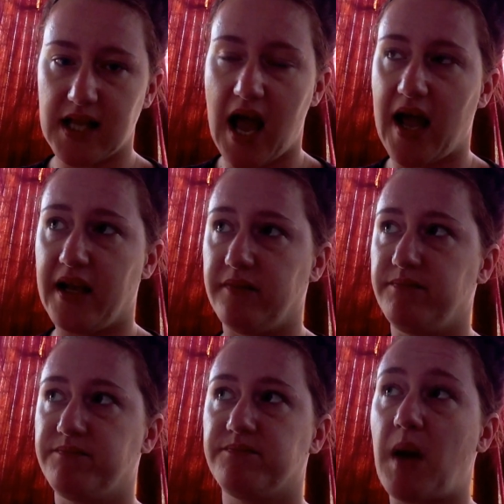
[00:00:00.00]
I
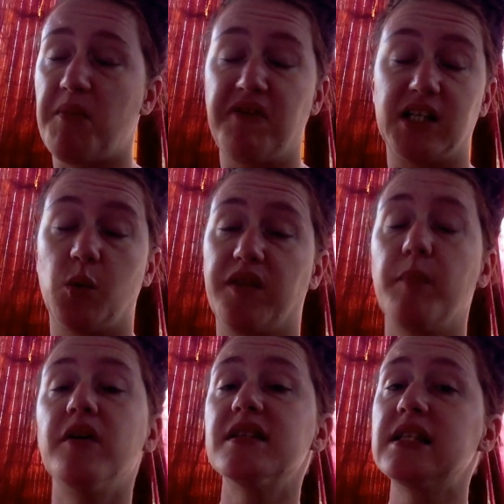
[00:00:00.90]
am affected with it
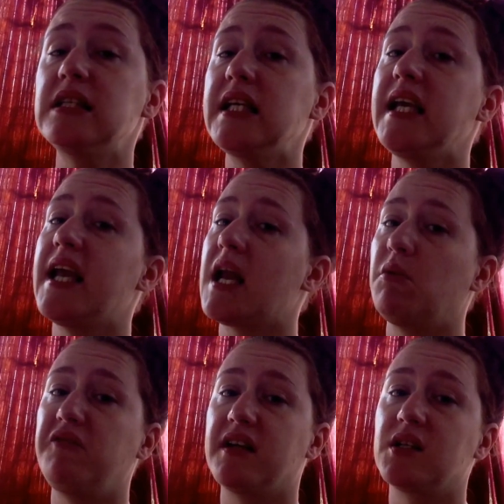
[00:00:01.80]
personally, and I'm
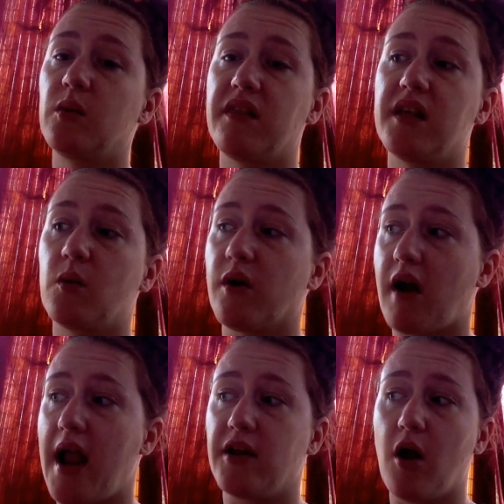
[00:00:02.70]
affected with it where
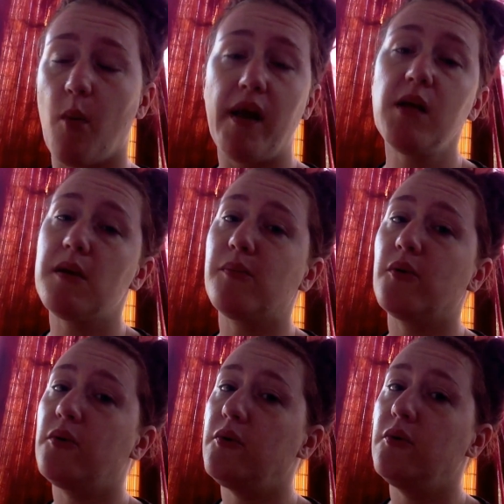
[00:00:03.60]
I know many people
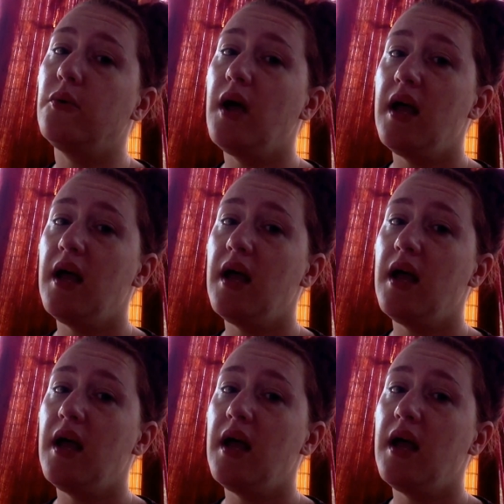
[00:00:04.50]
who